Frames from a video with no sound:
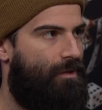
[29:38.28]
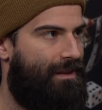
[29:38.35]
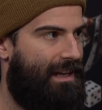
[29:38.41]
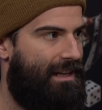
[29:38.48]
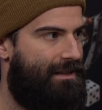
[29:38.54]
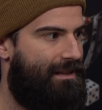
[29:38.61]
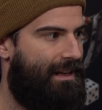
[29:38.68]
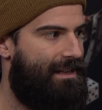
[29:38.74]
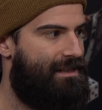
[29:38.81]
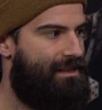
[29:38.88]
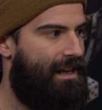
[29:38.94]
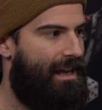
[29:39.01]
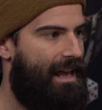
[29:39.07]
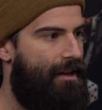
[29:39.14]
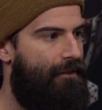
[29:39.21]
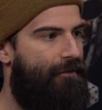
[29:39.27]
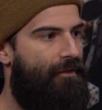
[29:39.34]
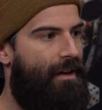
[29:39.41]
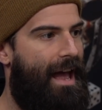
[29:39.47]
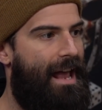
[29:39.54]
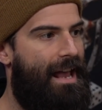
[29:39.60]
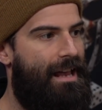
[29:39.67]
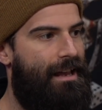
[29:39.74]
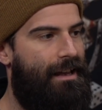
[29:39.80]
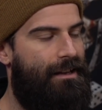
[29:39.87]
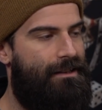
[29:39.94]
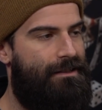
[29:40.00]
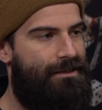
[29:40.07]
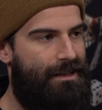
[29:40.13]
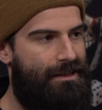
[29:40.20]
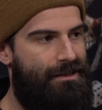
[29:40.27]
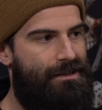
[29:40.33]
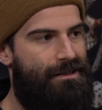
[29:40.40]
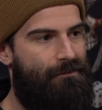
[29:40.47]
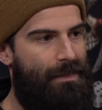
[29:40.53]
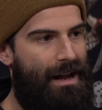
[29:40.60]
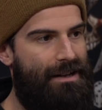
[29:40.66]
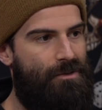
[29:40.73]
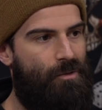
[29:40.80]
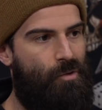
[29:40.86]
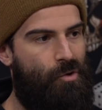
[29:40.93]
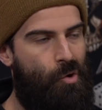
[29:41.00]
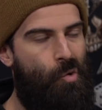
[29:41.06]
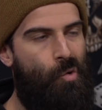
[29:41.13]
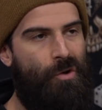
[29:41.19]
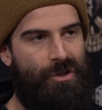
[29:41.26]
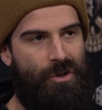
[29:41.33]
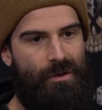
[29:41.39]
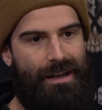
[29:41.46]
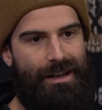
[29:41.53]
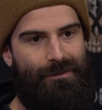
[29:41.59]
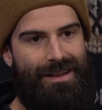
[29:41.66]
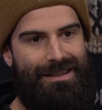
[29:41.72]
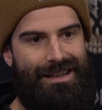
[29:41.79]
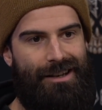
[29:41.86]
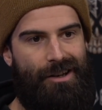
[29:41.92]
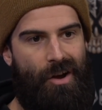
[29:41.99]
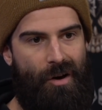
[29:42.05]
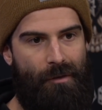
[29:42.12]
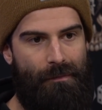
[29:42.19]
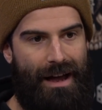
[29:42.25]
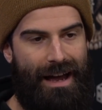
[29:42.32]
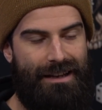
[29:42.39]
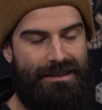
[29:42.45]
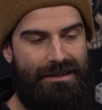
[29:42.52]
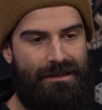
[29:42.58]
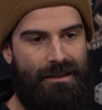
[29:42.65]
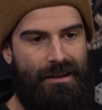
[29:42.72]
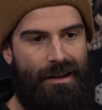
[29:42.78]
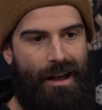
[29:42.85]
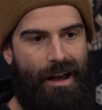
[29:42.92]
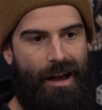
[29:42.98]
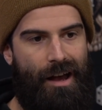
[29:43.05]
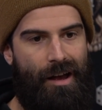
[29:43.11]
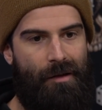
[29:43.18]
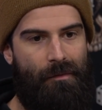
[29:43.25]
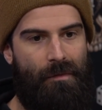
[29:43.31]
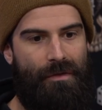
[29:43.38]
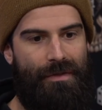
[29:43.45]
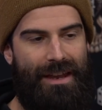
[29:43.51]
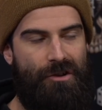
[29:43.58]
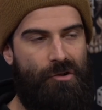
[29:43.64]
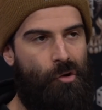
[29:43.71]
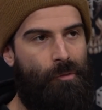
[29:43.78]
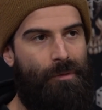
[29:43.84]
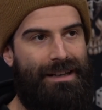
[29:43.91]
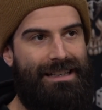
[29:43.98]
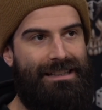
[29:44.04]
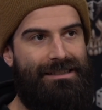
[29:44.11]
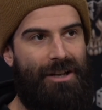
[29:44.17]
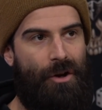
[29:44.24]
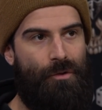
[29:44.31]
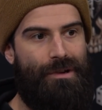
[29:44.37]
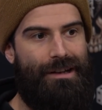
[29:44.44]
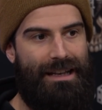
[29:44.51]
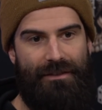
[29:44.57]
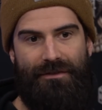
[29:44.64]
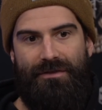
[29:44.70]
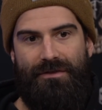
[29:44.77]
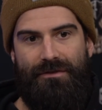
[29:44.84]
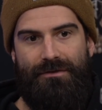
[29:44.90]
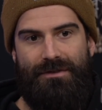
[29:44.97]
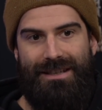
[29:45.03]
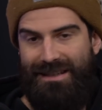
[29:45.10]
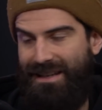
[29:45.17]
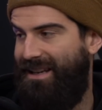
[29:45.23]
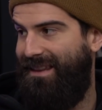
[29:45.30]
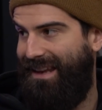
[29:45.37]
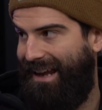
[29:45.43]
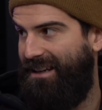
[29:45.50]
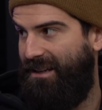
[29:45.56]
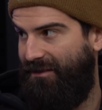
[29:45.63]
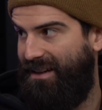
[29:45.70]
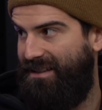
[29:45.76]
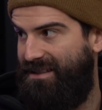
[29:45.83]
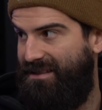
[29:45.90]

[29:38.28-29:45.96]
this is that if a Sisters of Battle core unit is in combat, they normally don't live to see the end of it.